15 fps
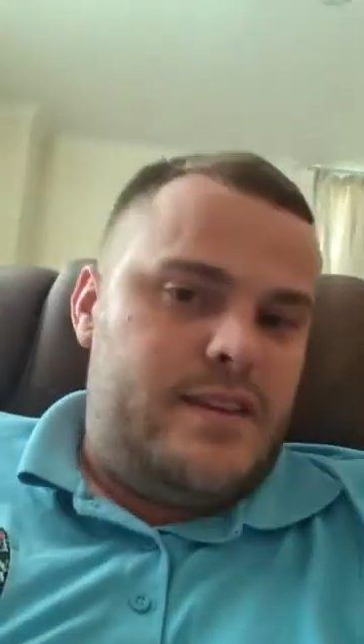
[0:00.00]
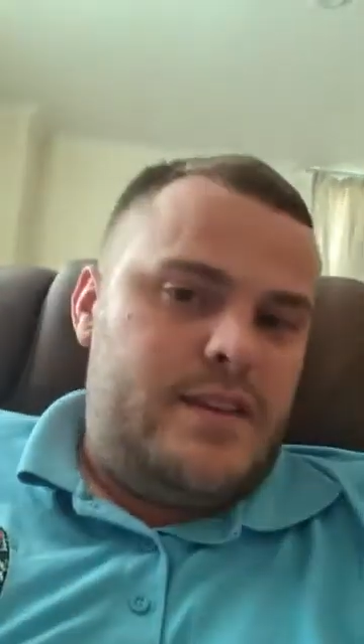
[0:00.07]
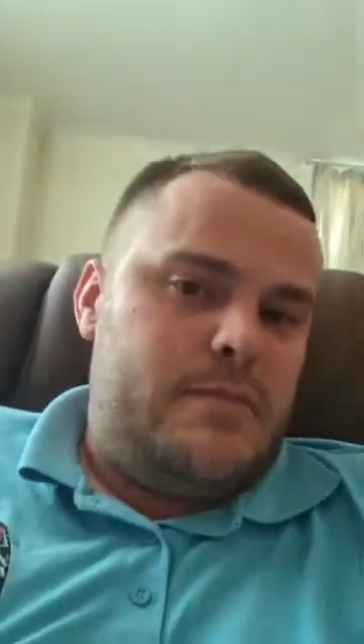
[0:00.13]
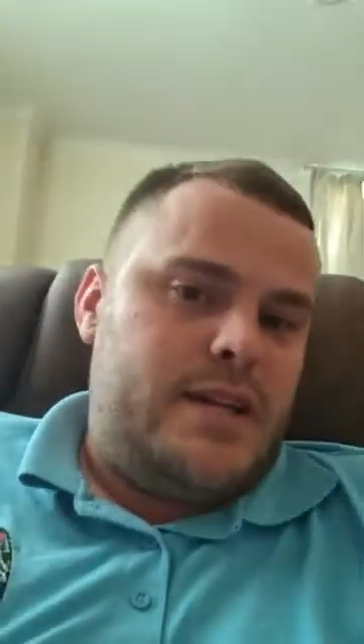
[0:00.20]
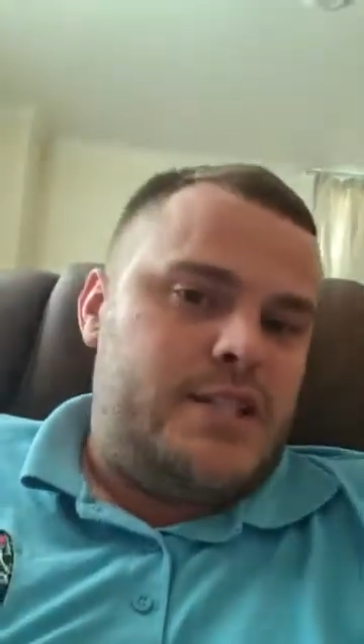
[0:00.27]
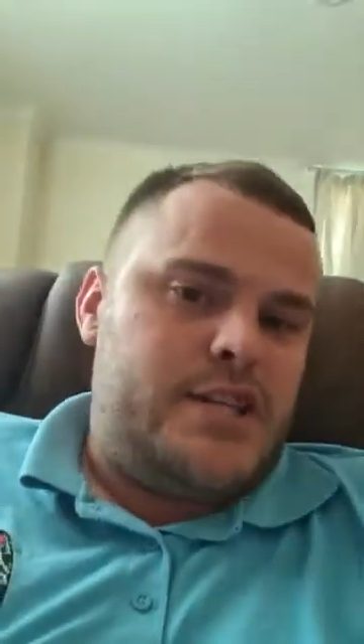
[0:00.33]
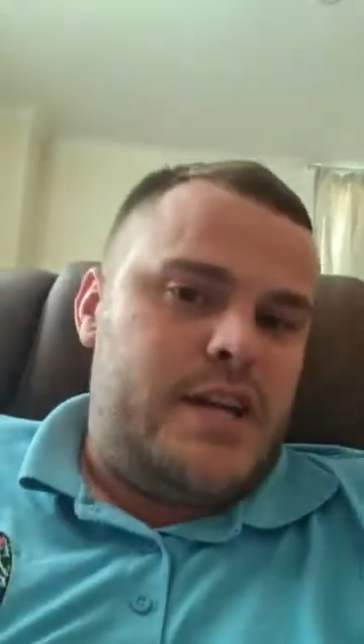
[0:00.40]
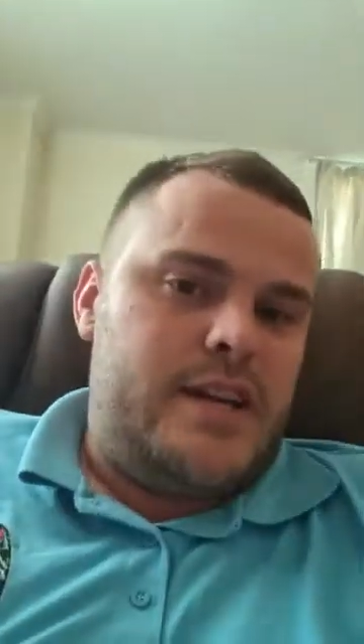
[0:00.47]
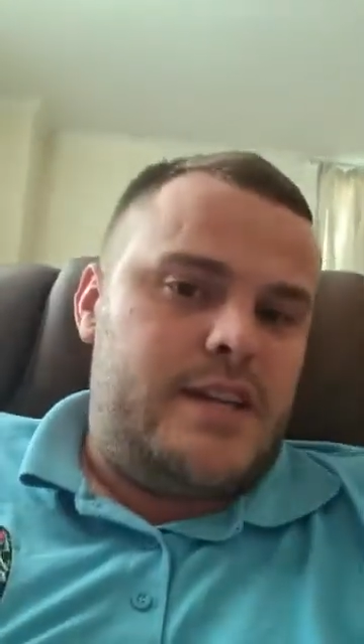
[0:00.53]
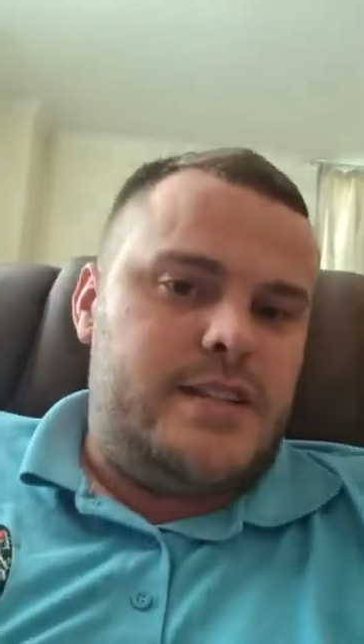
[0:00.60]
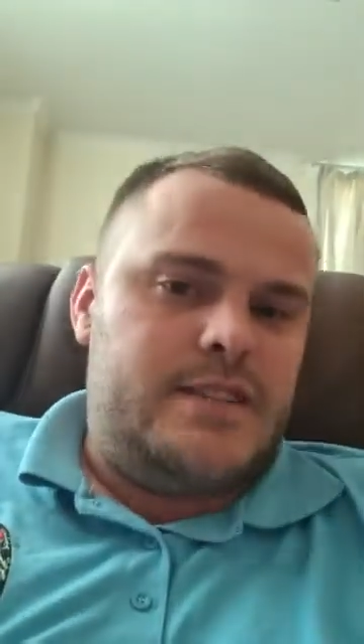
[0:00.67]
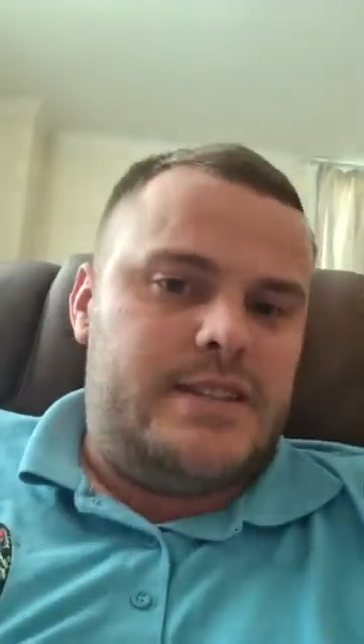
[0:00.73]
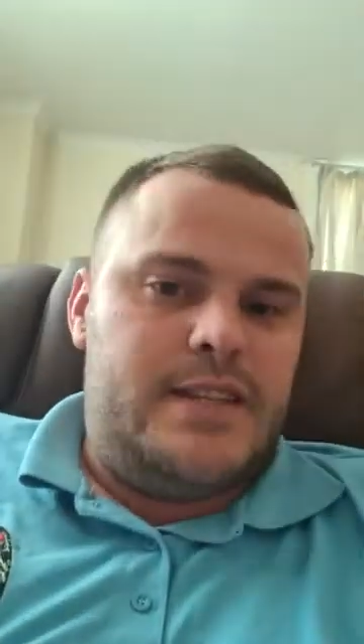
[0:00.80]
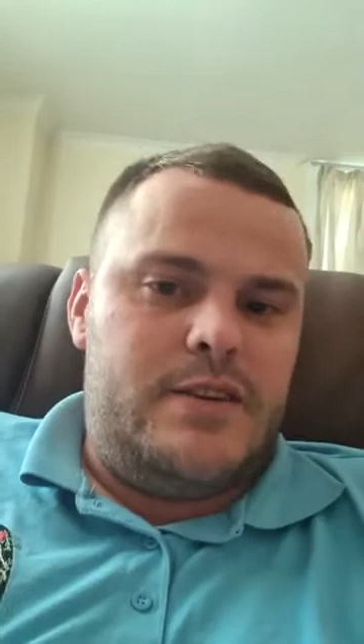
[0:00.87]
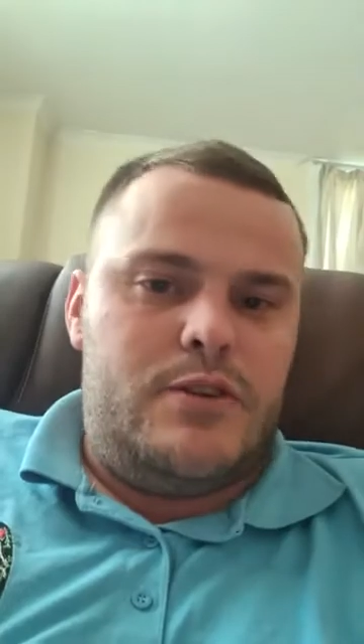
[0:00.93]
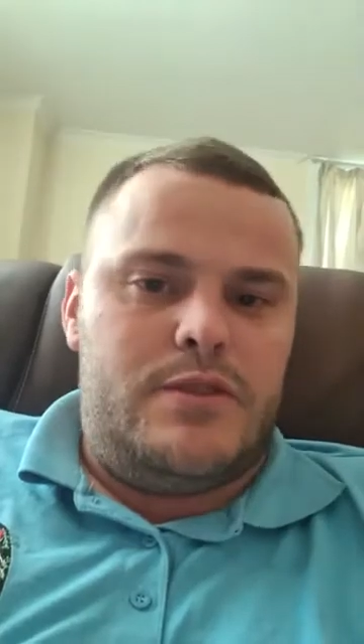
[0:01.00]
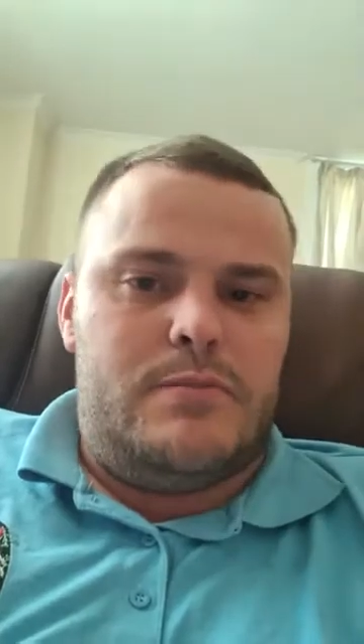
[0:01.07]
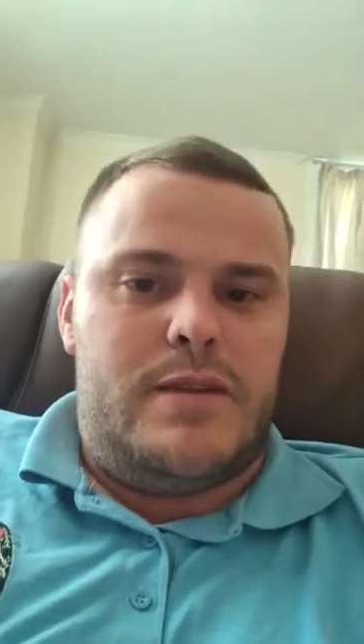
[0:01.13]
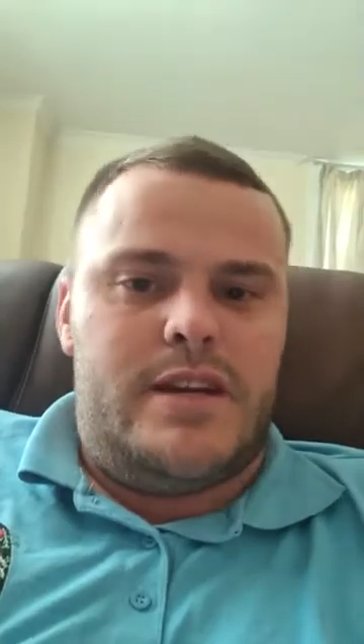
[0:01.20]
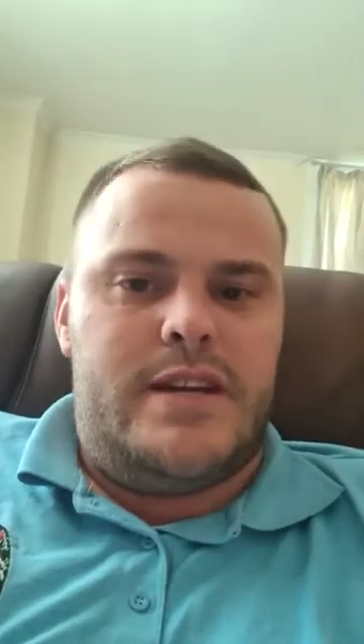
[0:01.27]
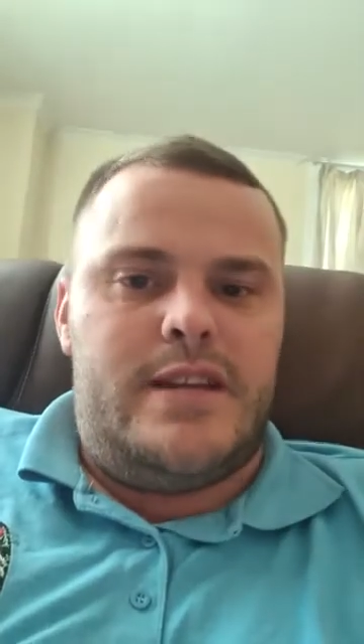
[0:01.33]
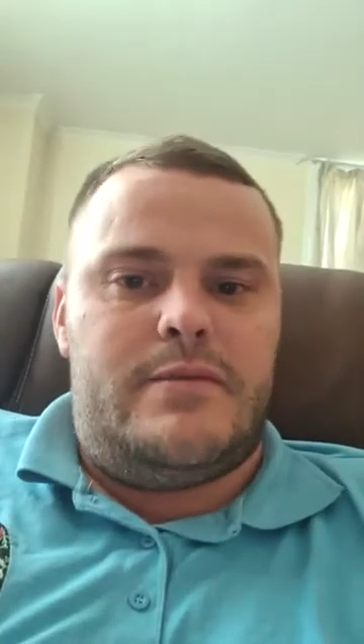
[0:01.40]
the big charities take all the
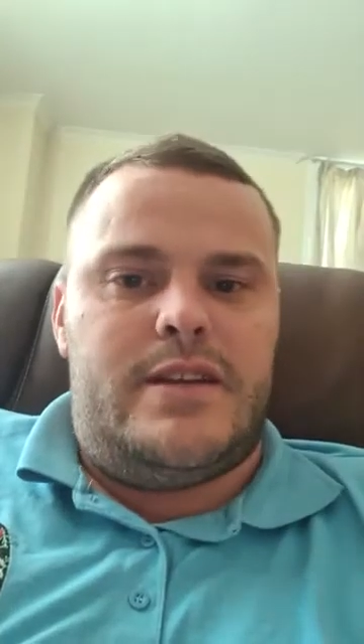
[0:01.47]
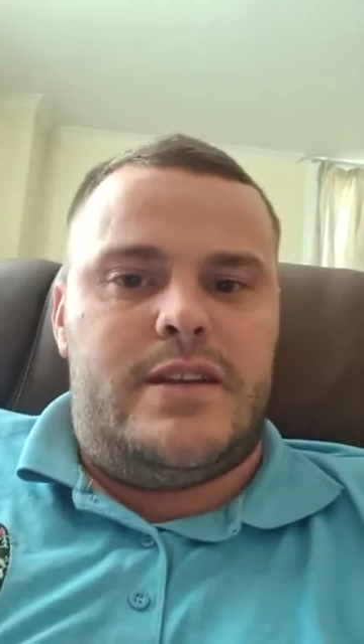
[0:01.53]
money